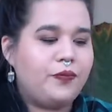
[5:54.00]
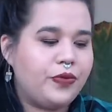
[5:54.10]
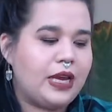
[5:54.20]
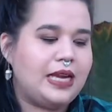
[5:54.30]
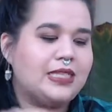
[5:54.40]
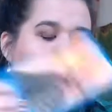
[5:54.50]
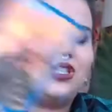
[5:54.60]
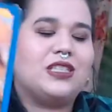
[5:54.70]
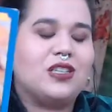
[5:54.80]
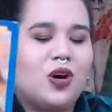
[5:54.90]
it's
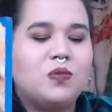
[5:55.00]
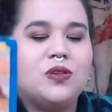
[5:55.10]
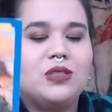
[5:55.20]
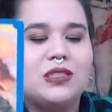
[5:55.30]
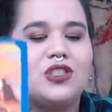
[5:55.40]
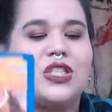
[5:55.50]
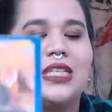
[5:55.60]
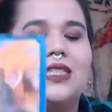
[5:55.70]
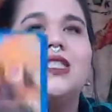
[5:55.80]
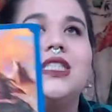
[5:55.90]
just like,
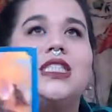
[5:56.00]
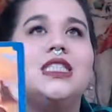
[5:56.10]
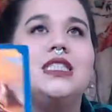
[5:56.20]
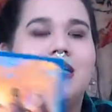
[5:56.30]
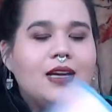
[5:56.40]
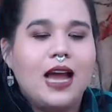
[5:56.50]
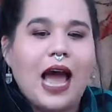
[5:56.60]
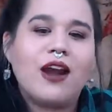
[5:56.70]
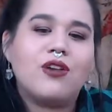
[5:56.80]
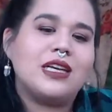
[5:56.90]
ugh.
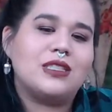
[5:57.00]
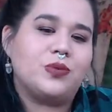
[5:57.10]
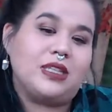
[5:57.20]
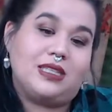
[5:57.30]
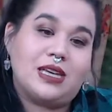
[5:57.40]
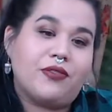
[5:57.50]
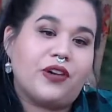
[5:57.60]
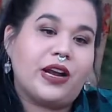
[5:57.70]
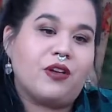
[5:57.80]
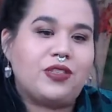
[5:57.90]
I don't think it's really
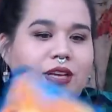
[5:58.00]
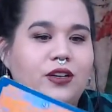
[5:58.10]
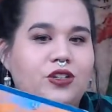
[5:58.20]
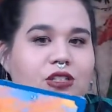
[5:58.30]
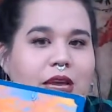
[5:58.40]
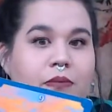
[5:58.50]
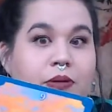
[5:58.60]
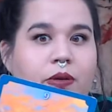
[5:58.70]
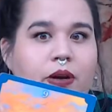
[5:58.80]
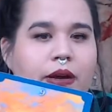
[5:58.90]
suffering. I don't think you're just like
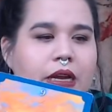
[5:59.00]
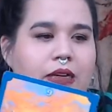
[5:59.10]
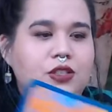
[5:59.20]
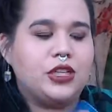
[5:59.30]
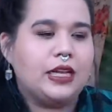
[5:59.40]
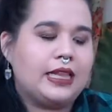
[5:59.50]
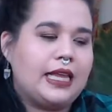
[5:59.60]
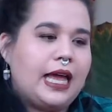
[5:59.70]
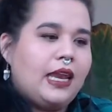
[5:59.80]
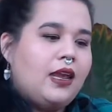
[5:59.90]
boo-hooing and shit like
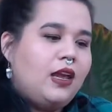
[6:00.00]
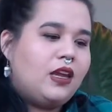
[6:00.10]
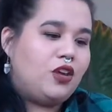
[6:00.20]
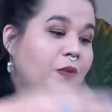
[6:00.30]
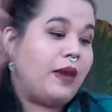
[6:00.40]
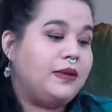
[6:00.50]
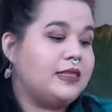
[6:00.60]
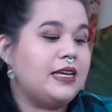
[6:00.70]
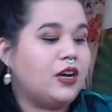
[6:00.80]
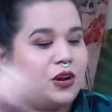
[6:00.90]
that. You may be
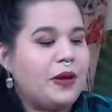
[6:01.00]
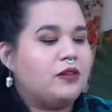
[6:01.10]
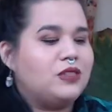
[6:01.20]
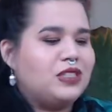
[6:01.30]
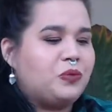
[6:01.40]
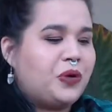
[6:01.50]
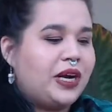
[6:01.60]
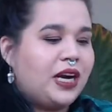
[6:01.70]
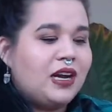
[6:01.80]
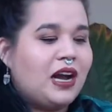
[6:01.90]
sitting on a mountain
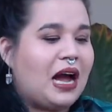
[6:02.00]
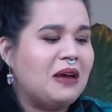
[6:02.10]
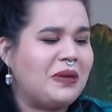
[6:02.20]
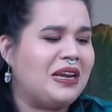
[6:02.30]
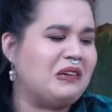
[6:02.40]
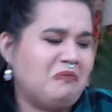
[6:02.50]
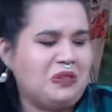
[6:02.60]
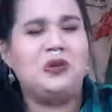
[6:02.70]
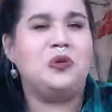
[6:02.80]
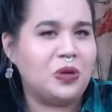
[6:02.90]
somewhere. I mean,
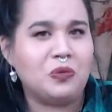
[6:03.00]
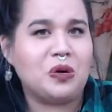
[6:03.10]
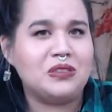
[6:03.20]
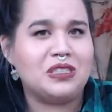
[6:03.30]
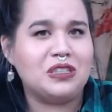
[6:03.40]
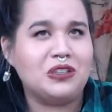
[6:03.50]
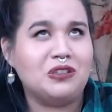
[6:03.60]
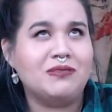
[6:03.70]
who wouldn't want to,